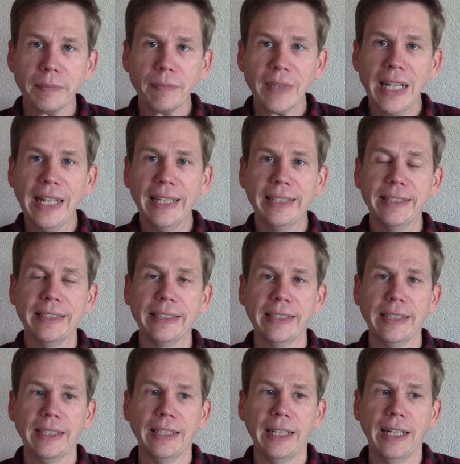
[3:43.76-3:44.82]
and
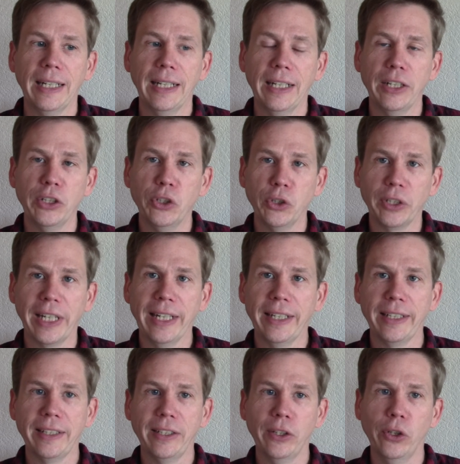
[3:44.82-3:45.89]
you're
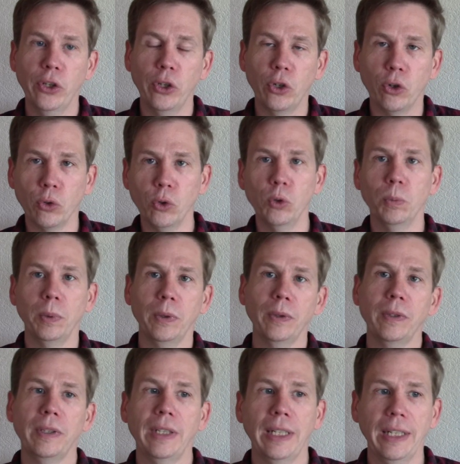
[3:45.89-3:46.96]
getting the group
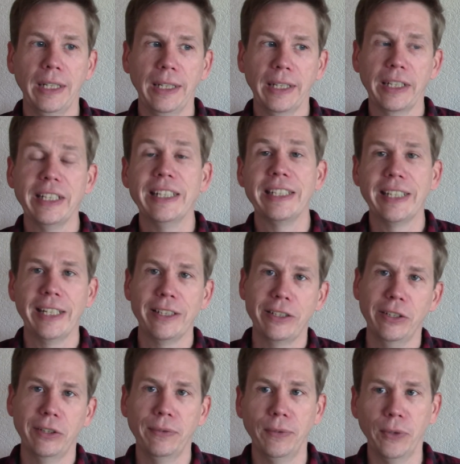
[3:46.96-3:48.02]

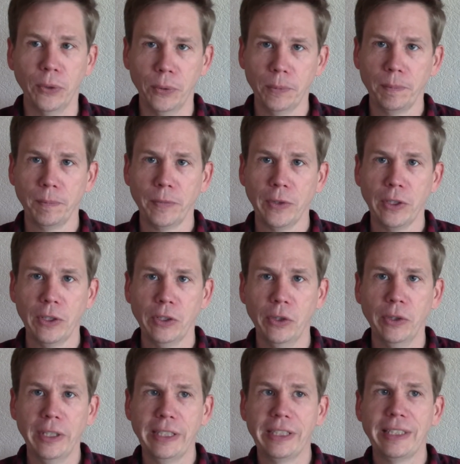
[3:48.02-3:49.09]
consensus view. So
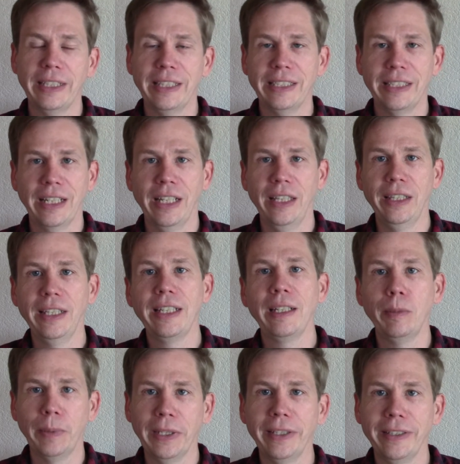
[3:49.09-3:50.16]
this is a
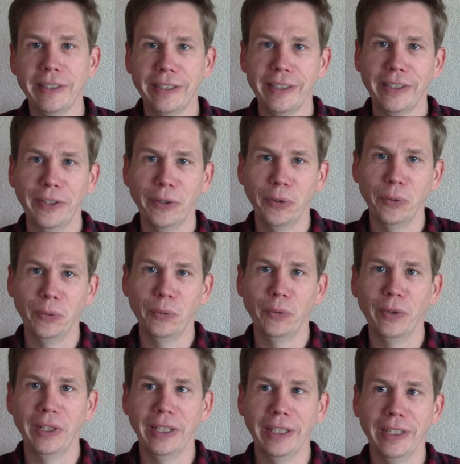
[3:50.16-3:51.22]
little bit
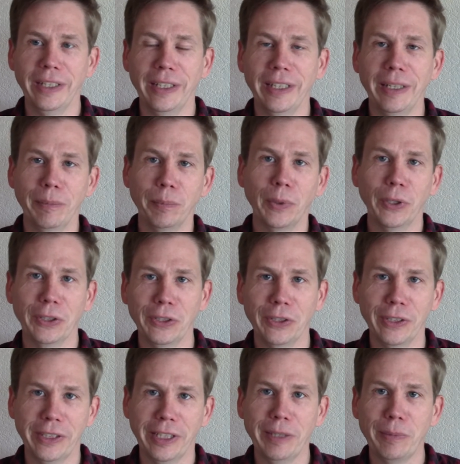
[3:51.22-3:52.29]
of the
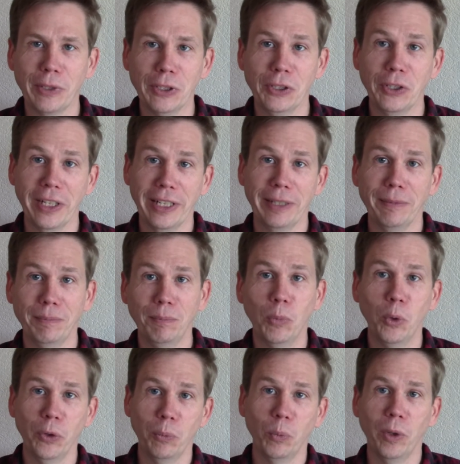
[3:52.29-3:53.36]
impersonal type, because you're getting
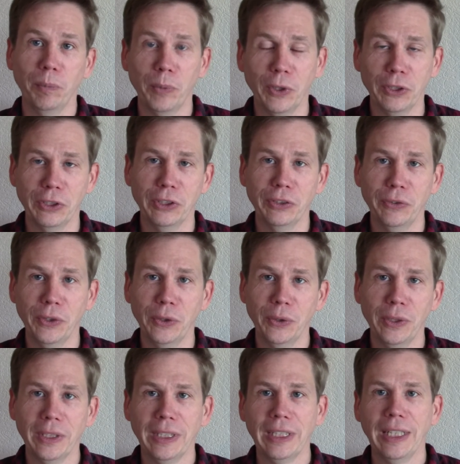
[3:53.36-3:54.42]
more than one person's
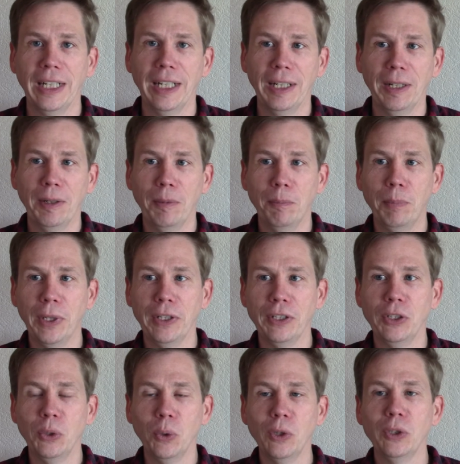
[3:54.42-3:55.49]
view, but
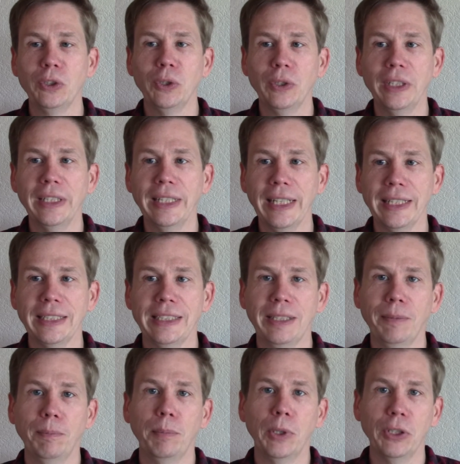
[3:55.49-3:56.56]
you also can get
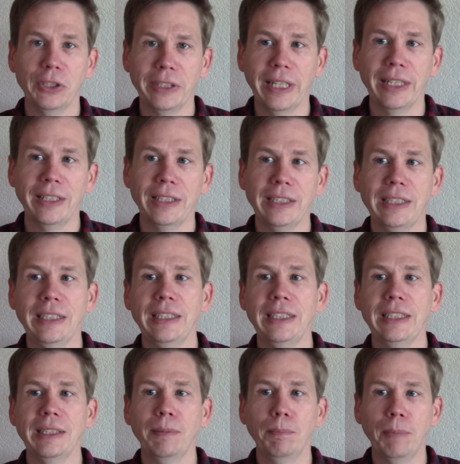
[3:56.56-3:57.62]
some personality,
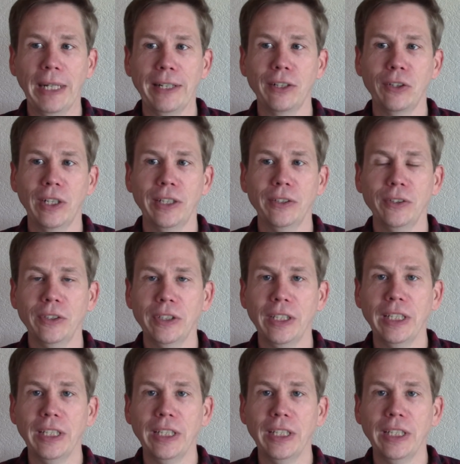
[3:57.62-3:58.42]
some background,